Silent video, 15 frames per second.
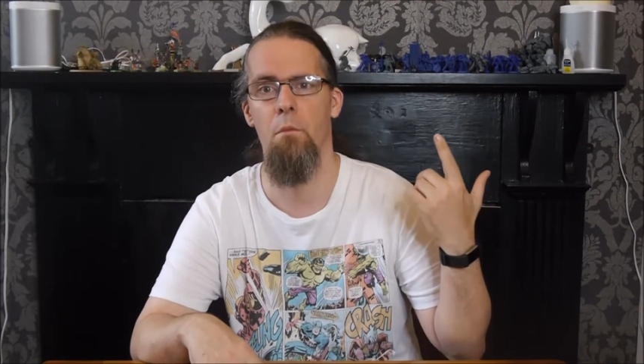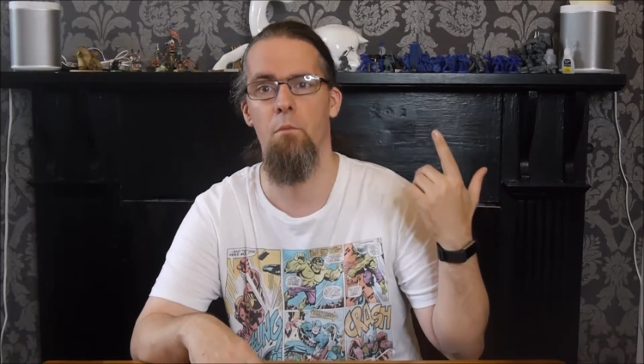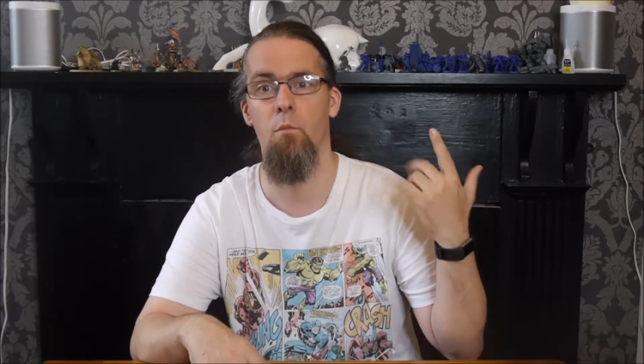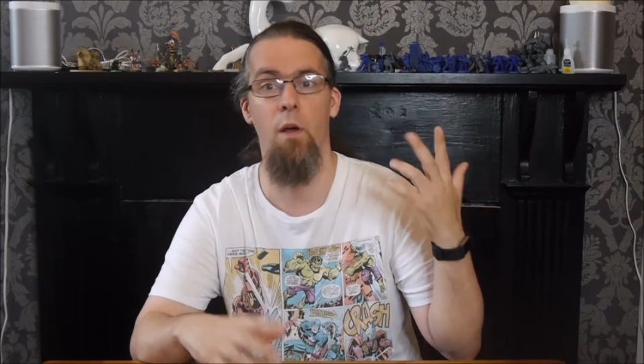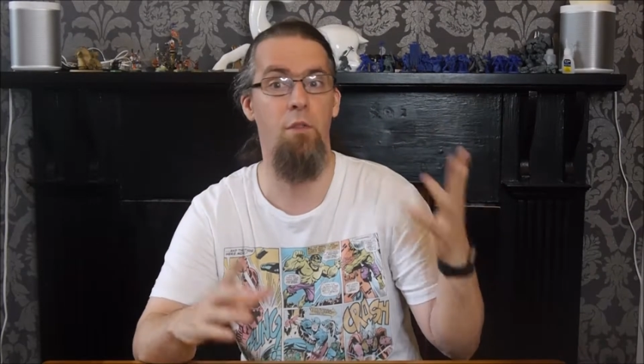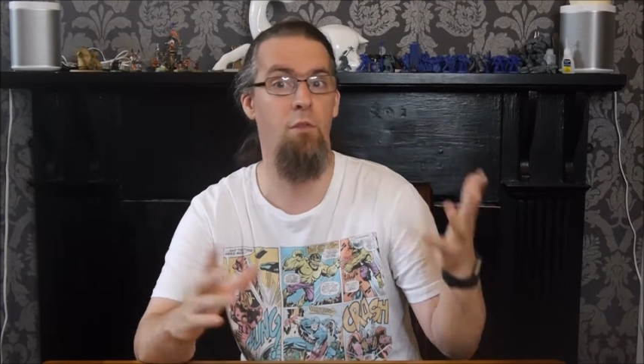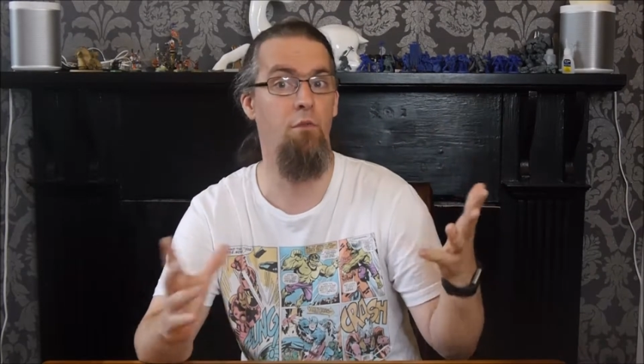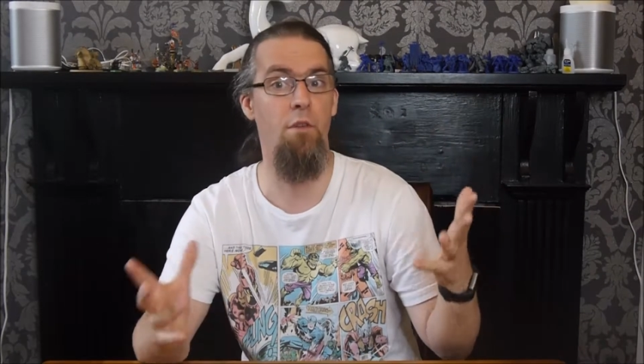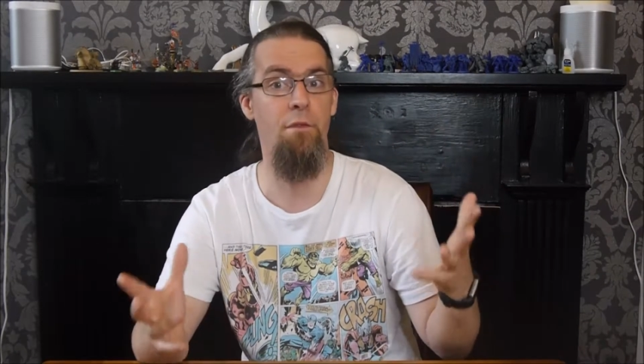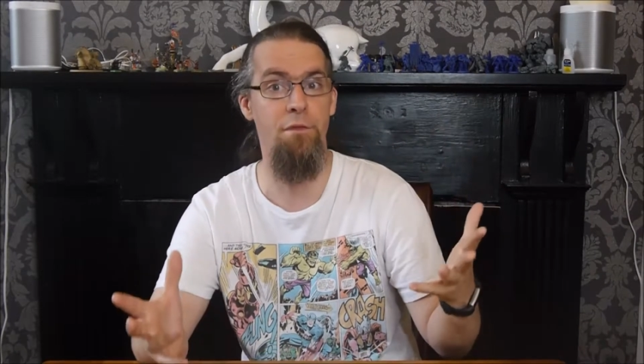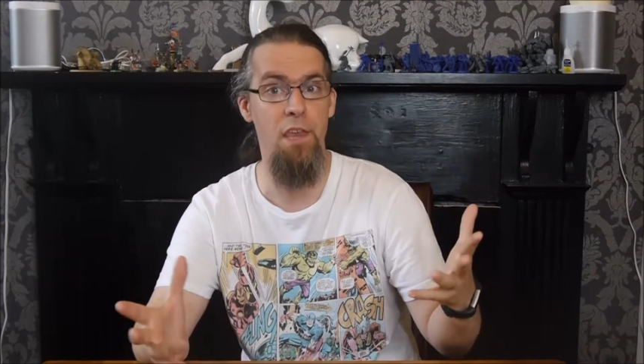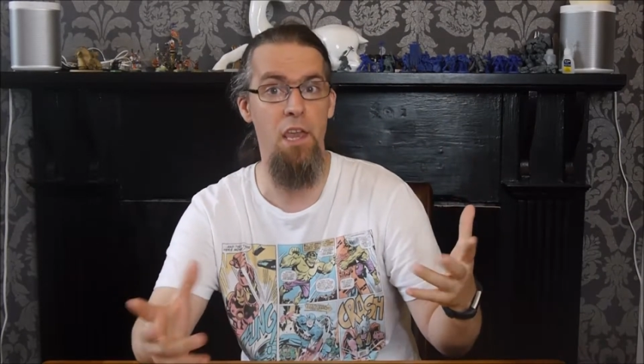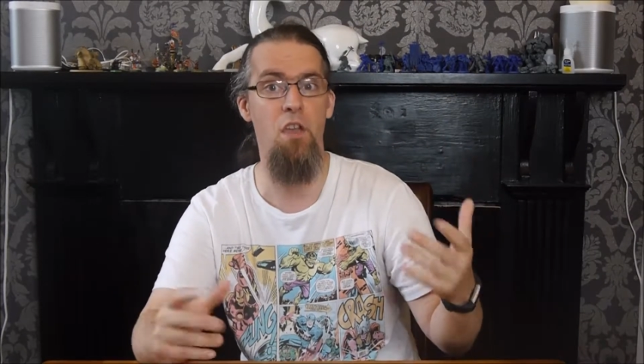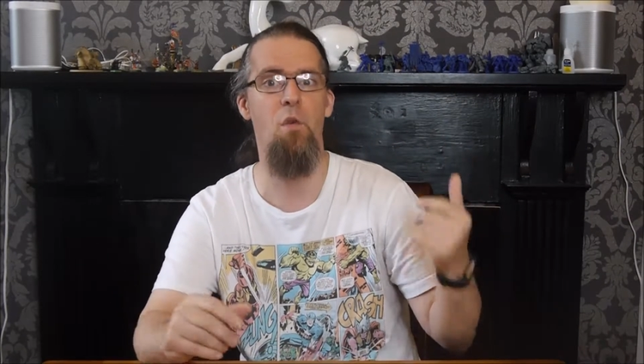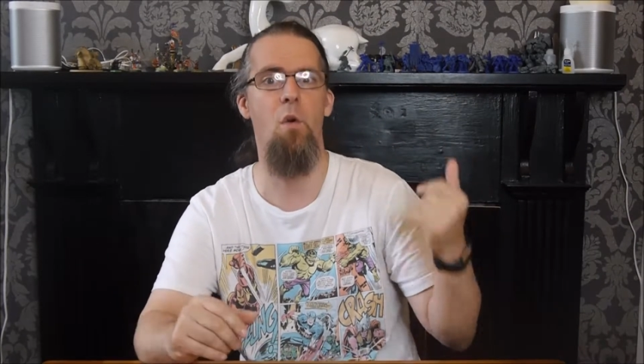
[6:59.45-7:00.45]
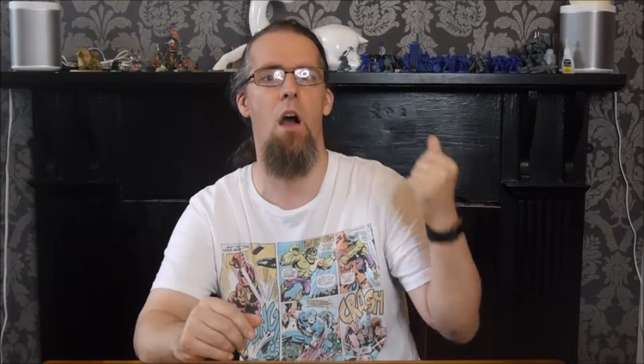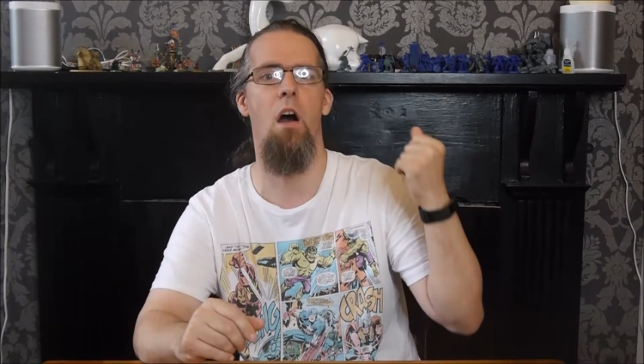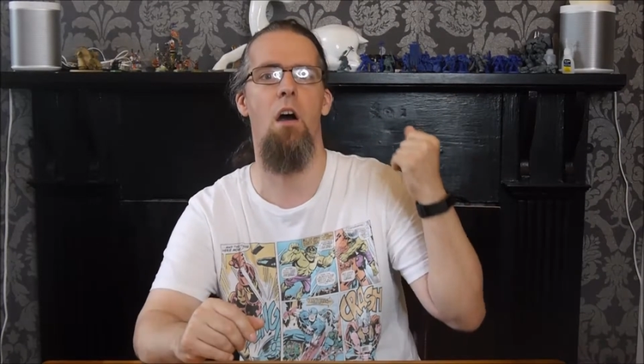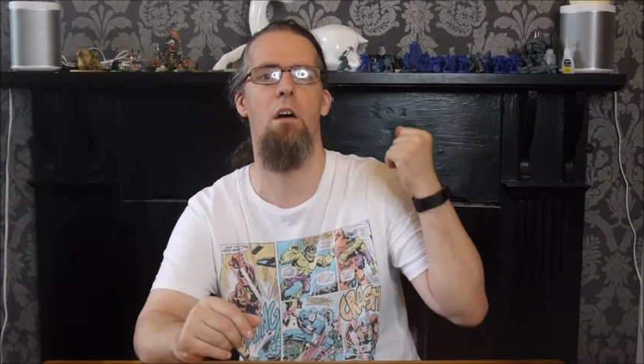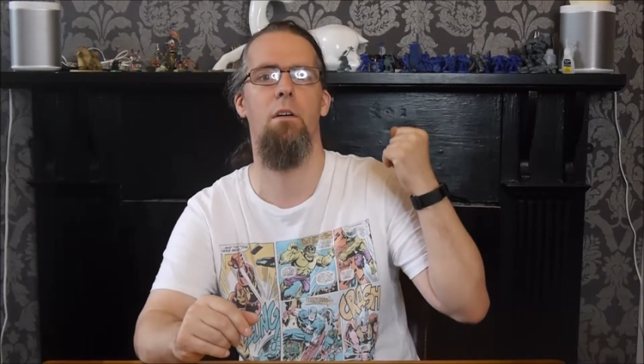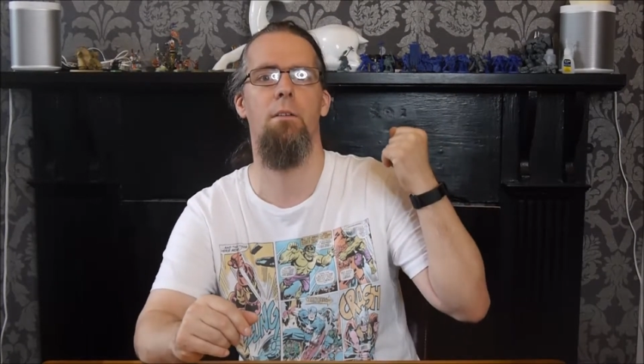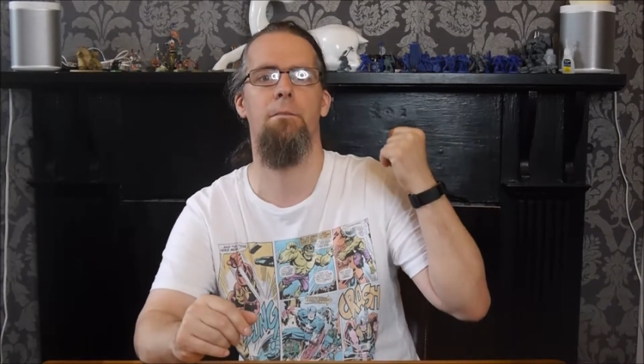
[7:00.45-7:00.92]
review
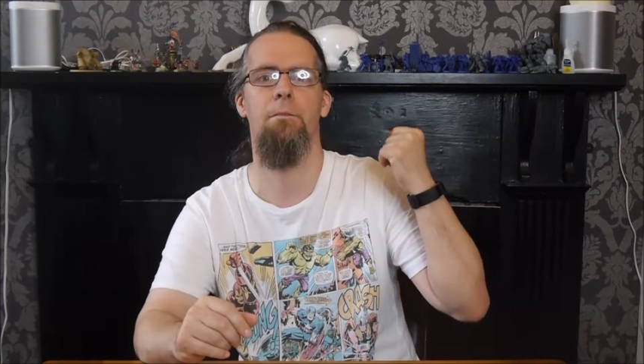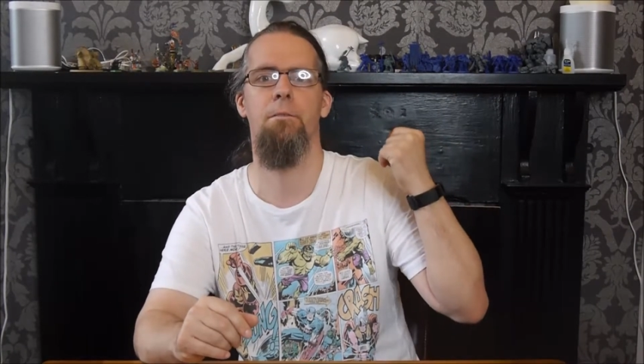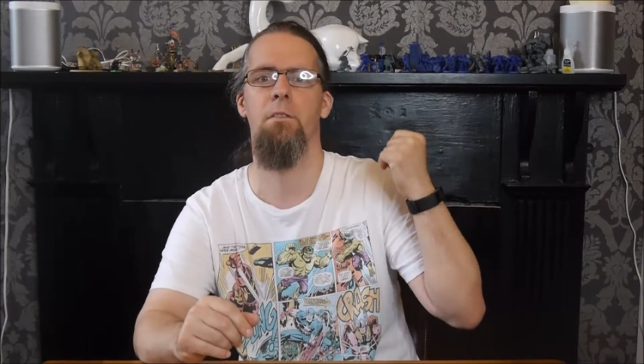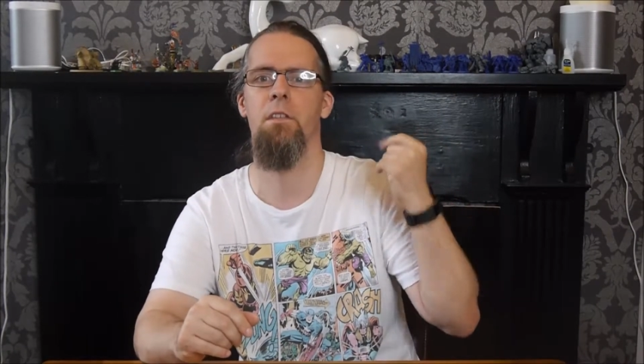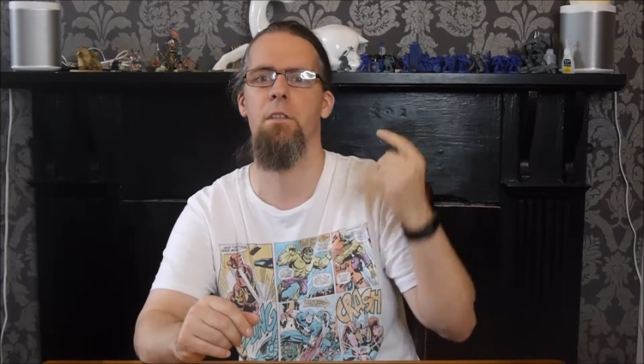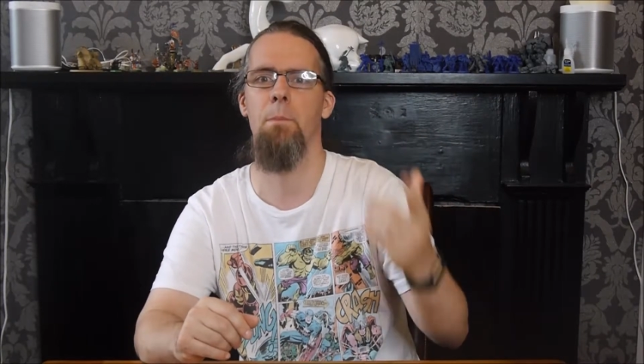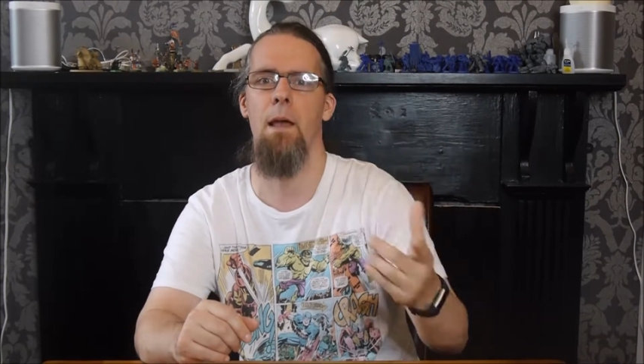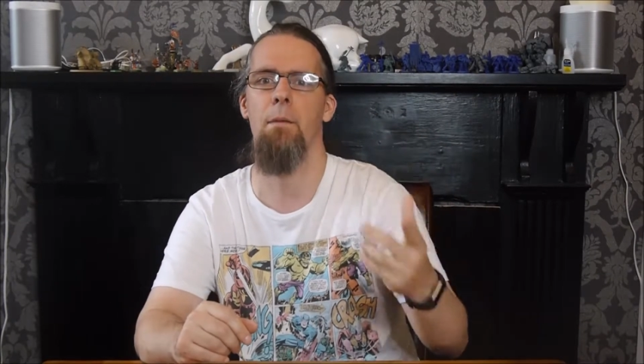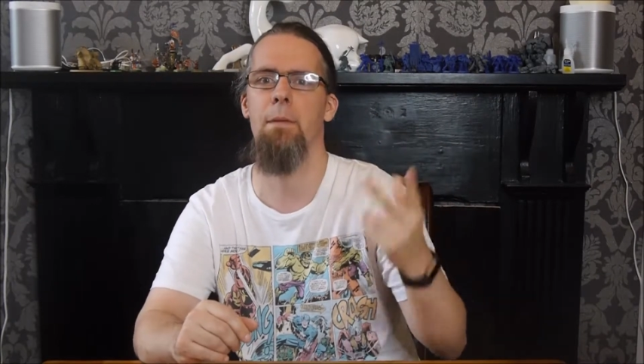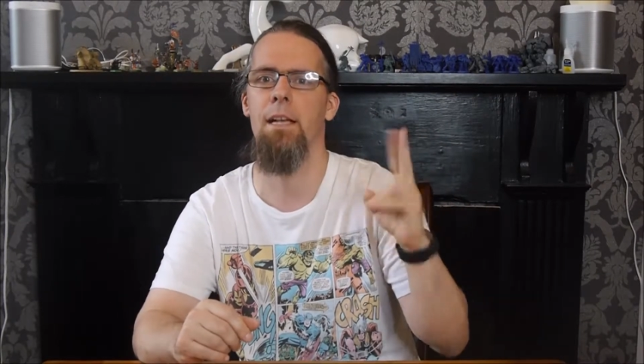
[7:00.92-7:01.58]
of the Spike